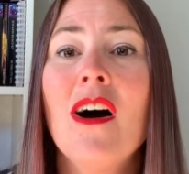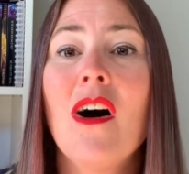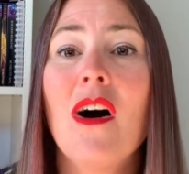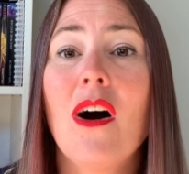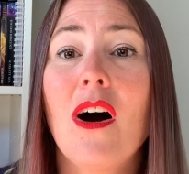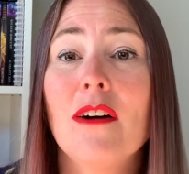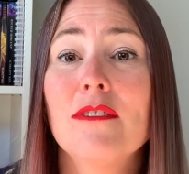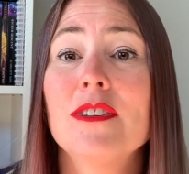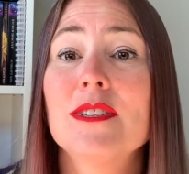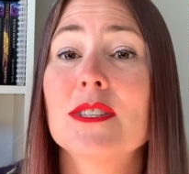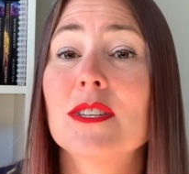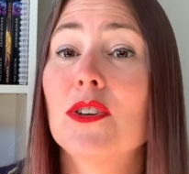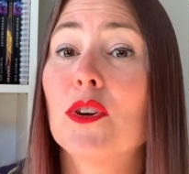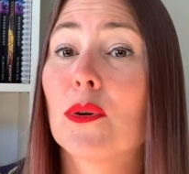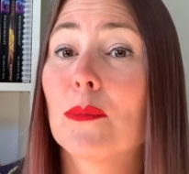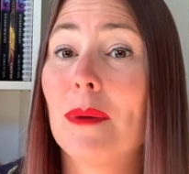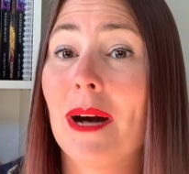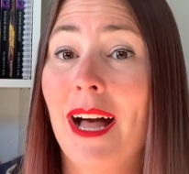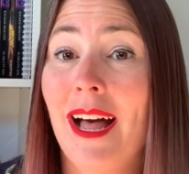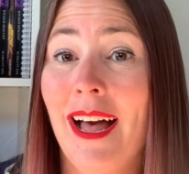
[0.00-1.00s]
Obviously, you're
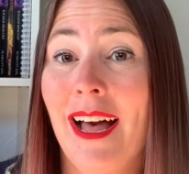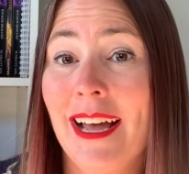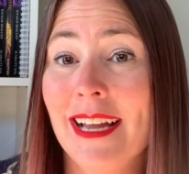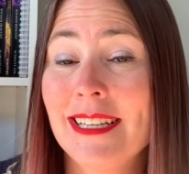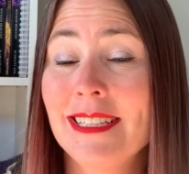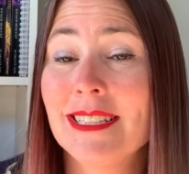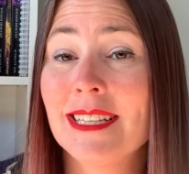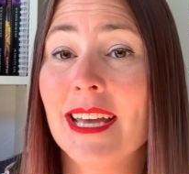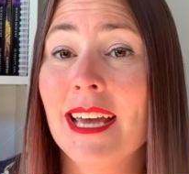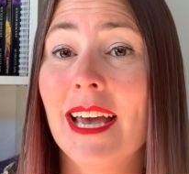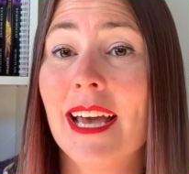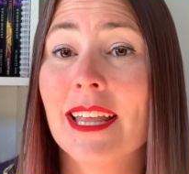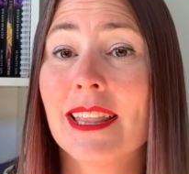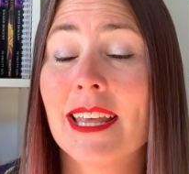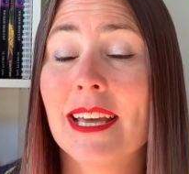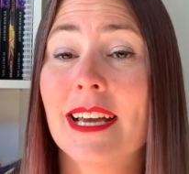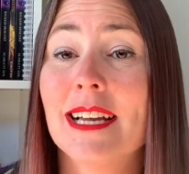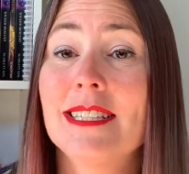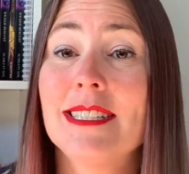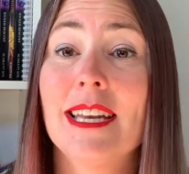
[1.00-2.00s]
behind, and
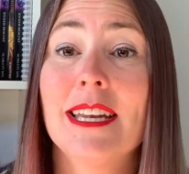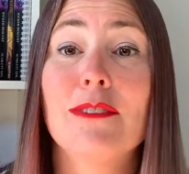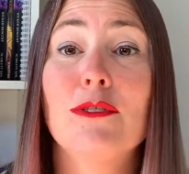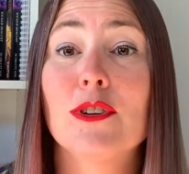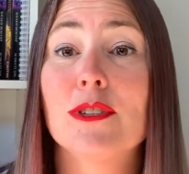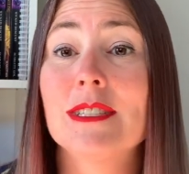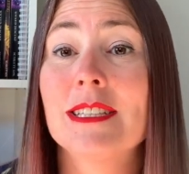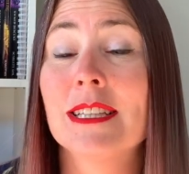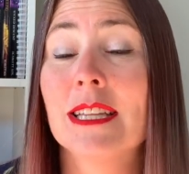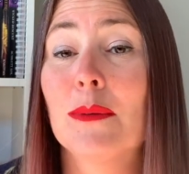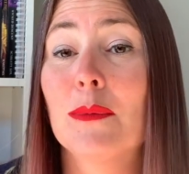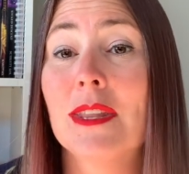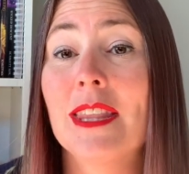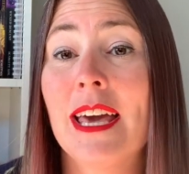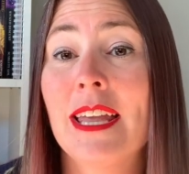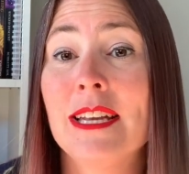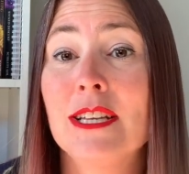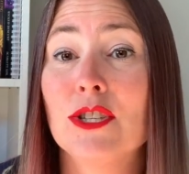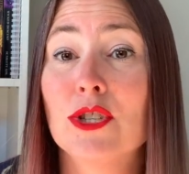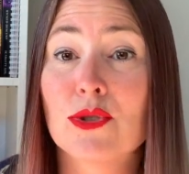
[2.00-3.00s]
like I said, if you're dealing with
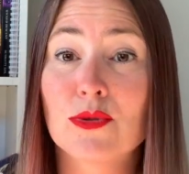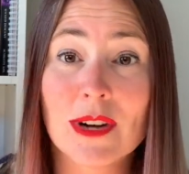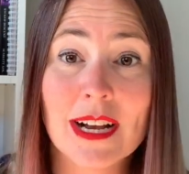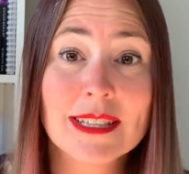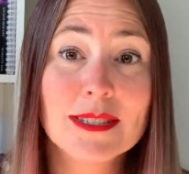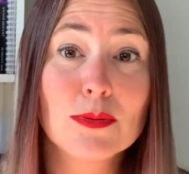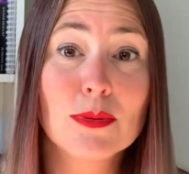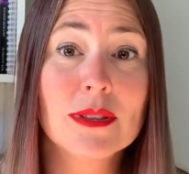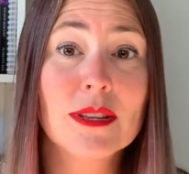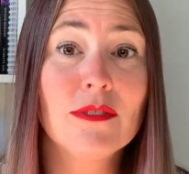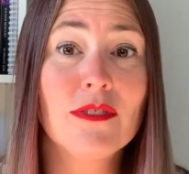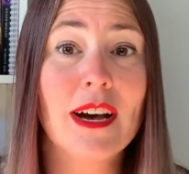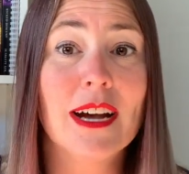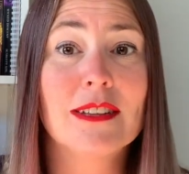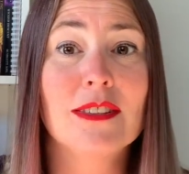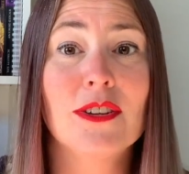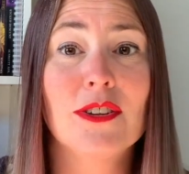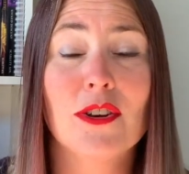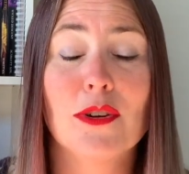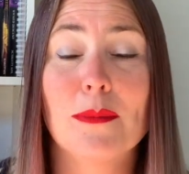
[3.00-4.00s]
any stress with the fact
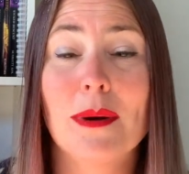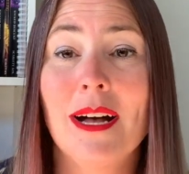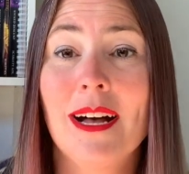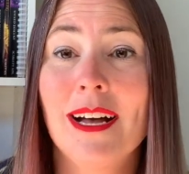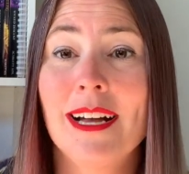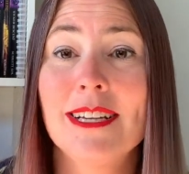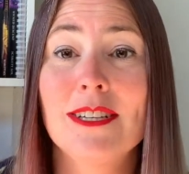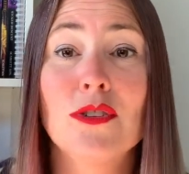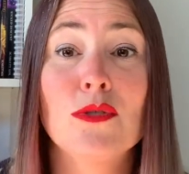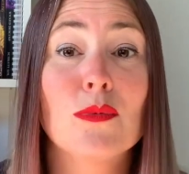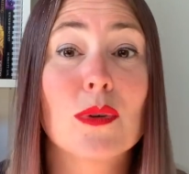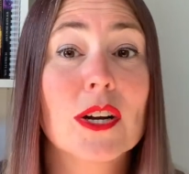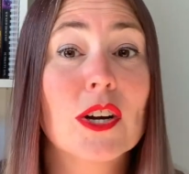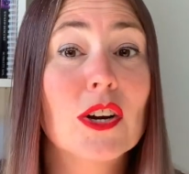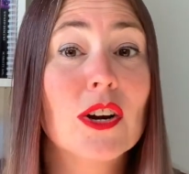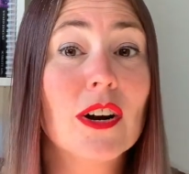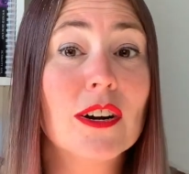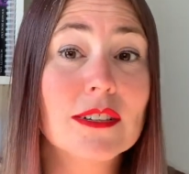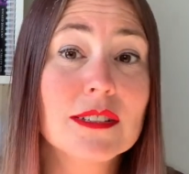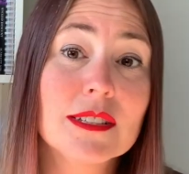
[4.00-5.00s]
that you're behind,
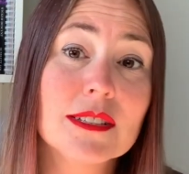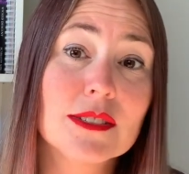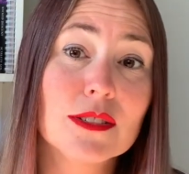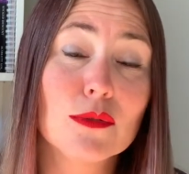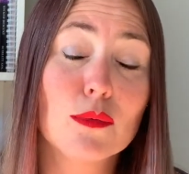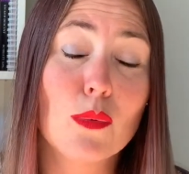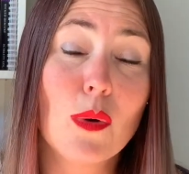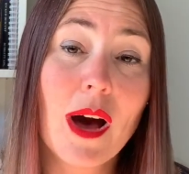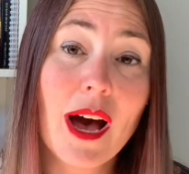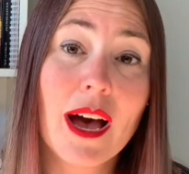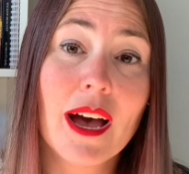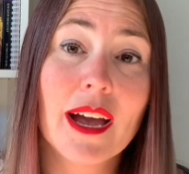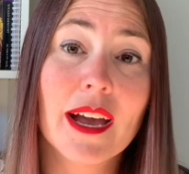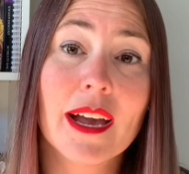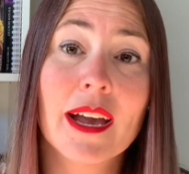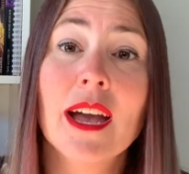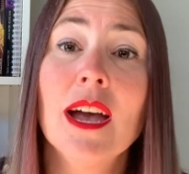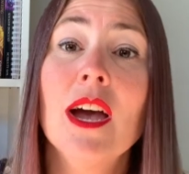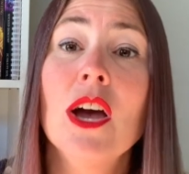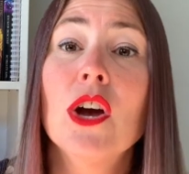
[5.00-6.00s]
regardless of why,
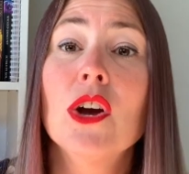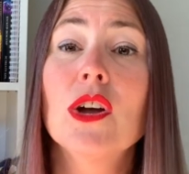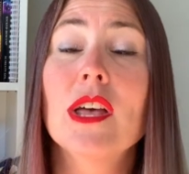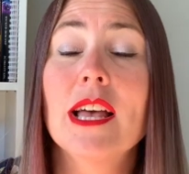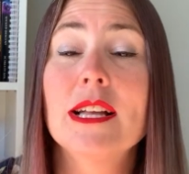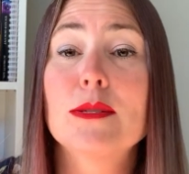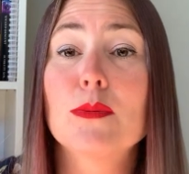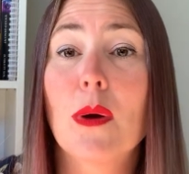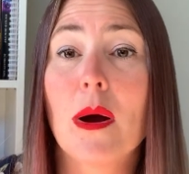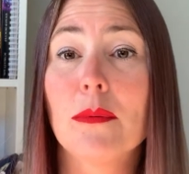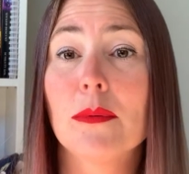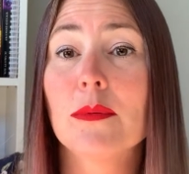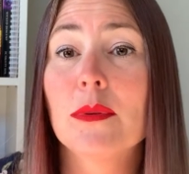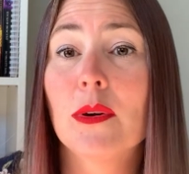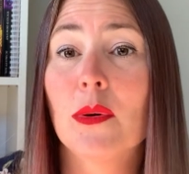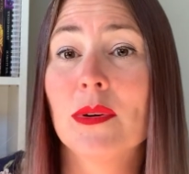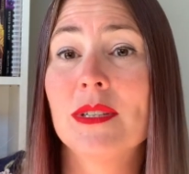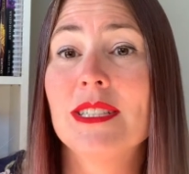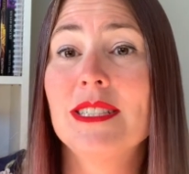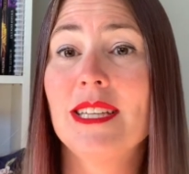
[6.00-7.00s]
it's probably
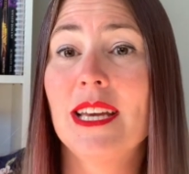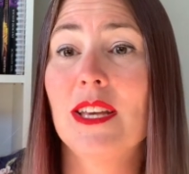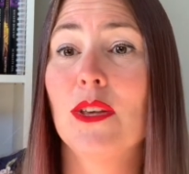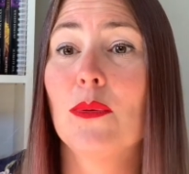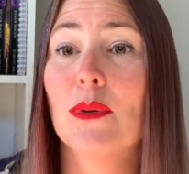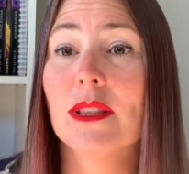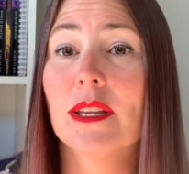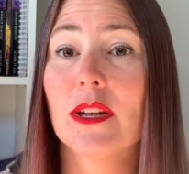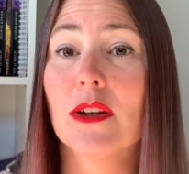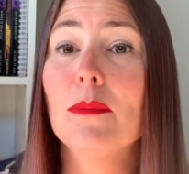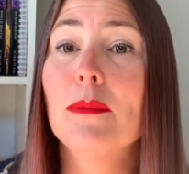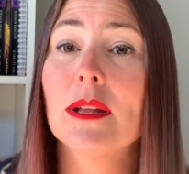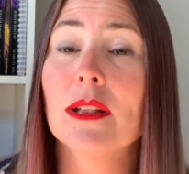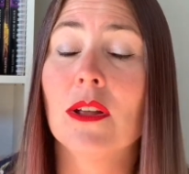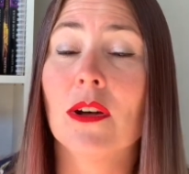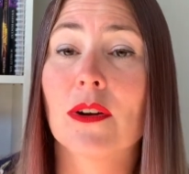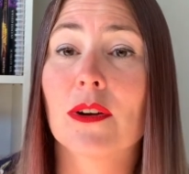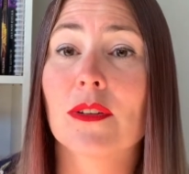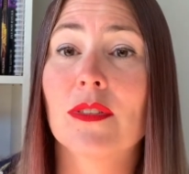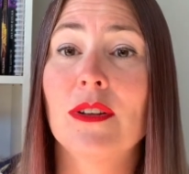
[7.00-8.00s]
going to take you a little bit
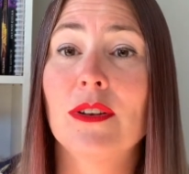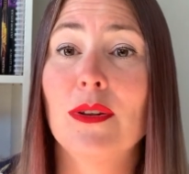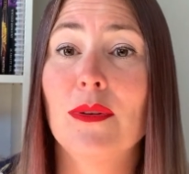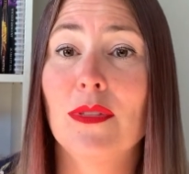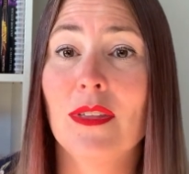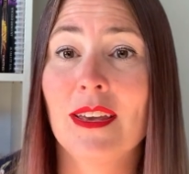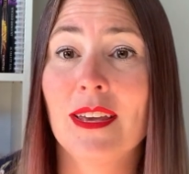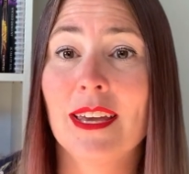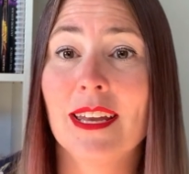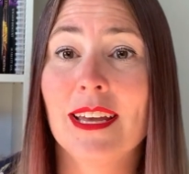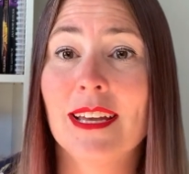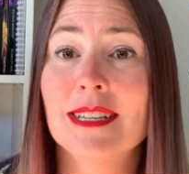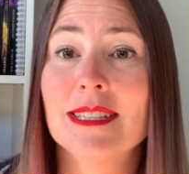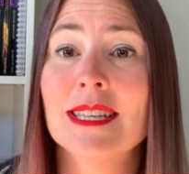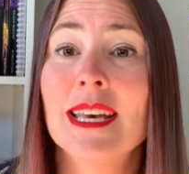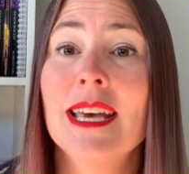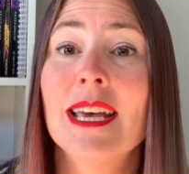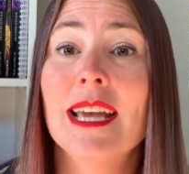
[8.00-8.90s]
longer than you think it is.